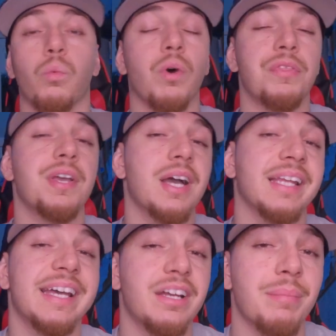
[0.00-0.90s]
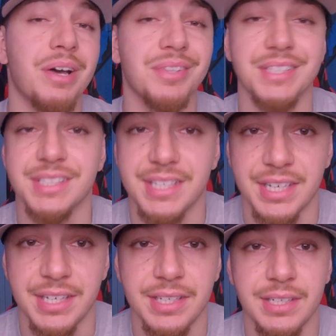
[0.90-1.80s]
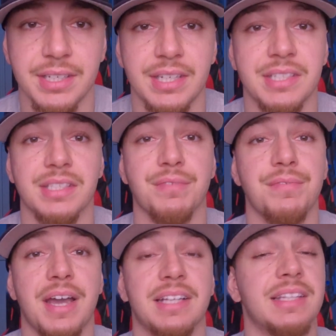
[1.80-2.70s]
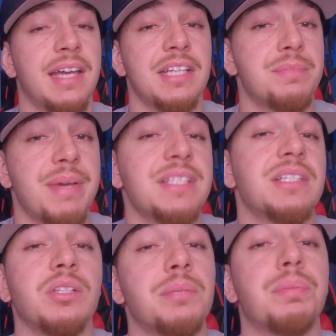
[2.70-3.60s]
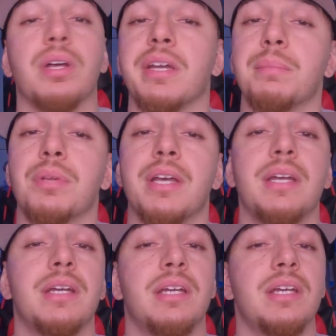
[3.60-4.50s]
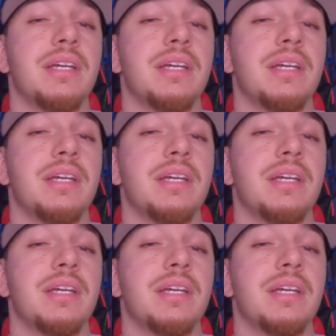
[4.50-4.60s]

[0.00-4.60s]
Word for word: One thing I like about this kit is the fact that it's basically plug and play,